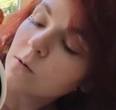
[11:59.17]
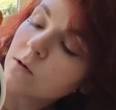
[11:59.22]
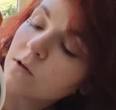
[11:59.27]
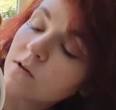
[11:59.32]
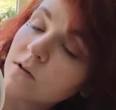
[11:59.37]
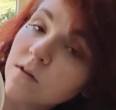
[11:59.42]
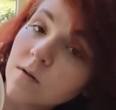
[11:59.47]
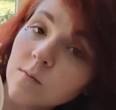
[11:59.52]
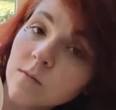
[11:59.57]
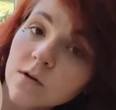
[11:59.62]
going
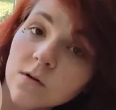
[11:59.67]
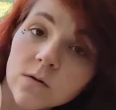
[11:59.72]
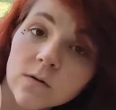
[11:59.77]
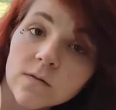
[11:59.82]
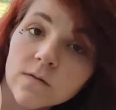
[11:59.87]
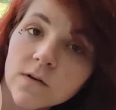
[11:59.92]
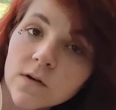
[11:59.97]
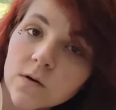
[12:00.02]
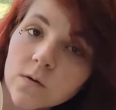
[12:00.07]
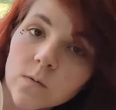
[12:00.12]
to the middle
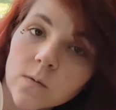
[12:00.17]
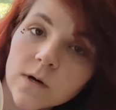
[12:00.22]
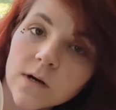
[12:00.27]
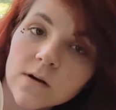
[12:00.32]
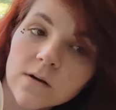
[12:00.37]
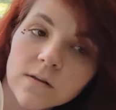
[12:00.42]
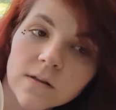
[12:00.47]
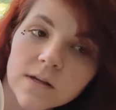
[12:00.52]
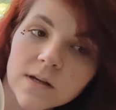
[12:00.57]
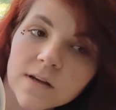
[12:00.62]
of
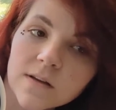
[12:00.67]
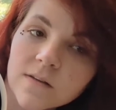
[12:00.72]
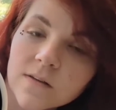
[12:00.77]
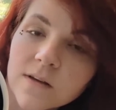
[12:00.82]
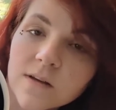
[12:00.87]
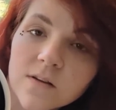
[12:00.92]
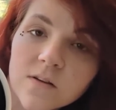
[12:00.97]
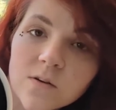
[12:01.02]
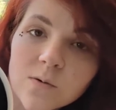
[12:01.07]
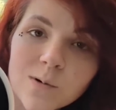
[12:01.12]
nowhere that has
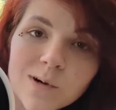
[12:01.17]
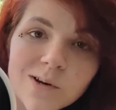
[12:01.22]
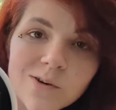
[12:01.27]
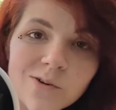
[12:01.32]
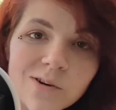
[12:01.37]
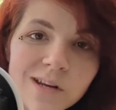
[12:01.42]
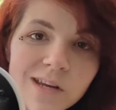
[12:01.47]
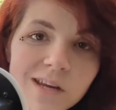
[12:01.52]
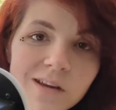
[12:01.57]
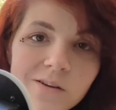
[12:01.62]
like
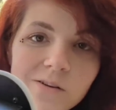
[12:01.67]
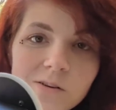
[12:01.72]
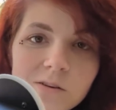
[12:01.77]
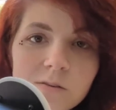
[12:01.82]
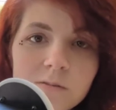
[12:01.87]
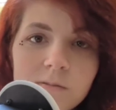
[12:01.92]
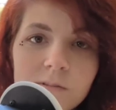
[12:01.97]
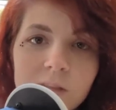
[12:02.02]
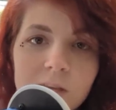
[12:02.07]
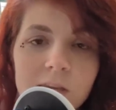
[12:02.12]
200 acres
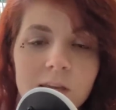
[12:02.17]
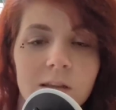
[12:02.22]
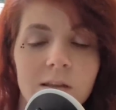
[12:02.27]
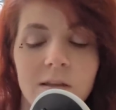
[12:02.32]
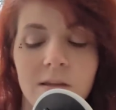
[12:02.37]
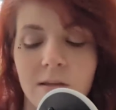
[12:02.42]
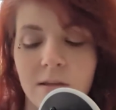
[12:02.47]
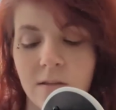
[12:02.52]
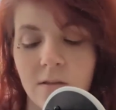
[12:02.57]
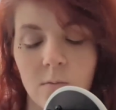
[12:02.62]
of
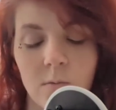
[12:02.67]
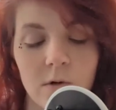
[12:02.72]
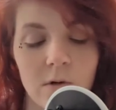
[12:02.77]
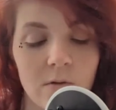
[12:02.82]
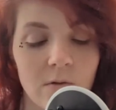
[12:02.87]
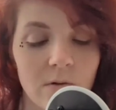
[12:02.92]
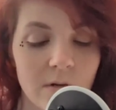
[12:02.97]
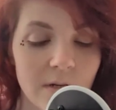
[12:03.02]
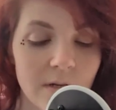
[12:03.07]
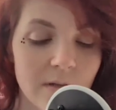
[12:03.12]
land in the
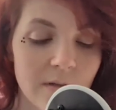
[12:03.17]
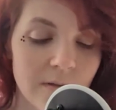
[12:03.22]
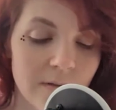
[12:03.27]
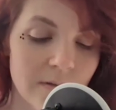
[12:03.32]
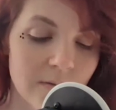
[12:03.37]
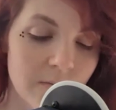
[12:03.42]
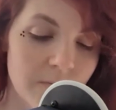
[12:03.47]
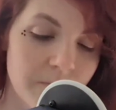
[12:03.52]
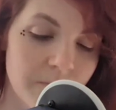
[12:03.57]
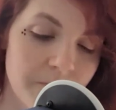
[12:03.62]

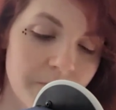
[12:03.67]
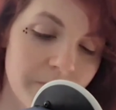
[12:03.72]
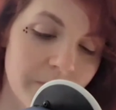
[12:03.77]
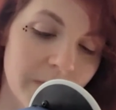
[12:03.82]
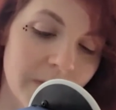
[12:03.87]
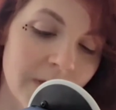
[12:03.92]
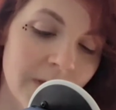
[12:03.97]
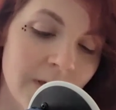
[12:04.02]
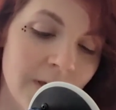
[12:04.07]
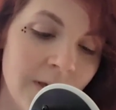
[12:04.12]
wilderness,
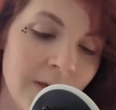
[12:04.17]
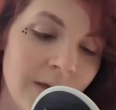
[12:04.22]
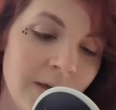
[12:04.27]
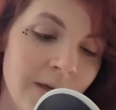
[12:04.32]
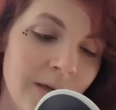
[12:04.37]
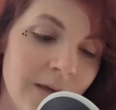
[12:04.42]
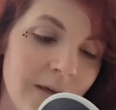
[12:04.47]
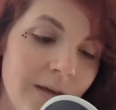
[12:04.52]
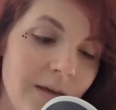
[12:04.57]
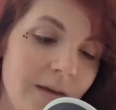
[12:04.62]

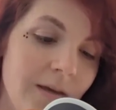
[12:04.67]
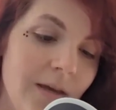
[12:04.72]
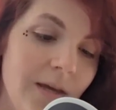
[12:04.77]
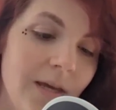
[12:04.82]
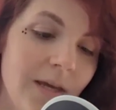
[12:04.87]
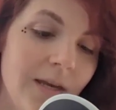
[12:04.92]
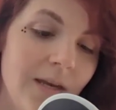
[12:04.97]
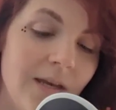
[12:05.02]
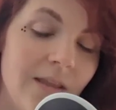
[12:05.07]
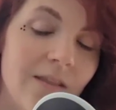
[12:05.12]

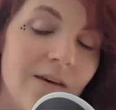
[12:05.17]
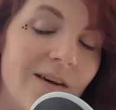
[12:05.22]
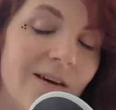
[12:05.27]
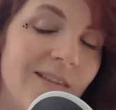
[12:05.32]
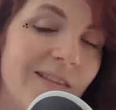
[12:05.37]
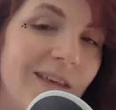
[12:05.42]
and I thought